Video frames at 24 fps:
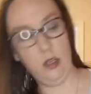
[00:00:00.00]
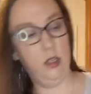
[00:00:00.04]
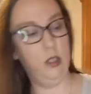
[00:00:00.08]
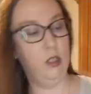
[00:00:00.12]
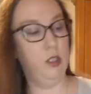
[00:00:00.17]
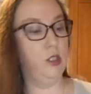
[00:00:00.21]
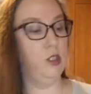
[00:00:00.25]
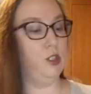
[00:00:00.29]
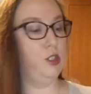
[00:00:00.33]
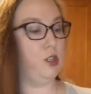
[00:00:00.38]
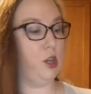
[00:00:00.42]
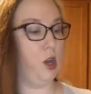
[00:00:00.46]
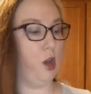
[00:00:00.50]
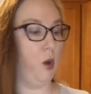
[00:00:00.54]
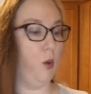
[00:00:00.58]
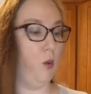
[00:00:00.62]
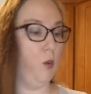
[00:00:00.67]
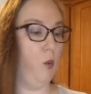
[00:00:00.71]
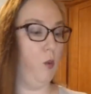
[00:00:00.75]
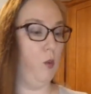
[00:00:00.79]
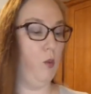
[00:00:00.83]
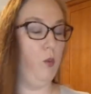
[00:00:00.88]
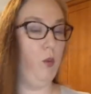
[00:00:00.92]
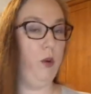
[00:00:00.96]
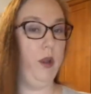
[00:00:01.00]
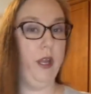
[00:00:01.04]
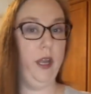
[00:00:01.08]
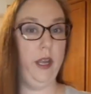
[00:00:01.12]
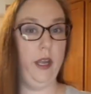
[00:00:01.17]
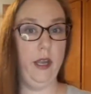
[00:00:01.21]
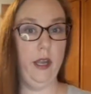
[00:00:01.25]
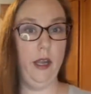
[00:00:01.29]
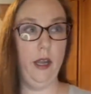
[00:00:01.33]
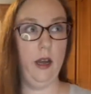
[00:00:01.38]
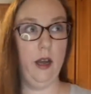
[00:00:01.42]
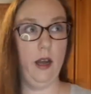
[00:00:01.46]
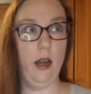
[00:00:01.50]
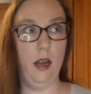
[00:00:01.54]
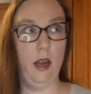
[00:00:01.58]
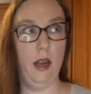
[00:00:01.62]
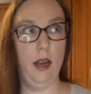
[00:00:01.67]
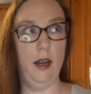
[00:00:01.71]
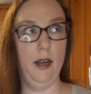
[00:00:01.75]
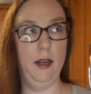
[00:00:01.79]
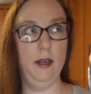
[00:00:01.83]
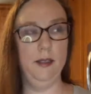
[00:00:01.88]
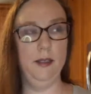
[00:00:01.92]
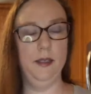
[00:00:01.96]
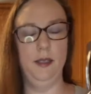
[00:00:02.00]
So we are,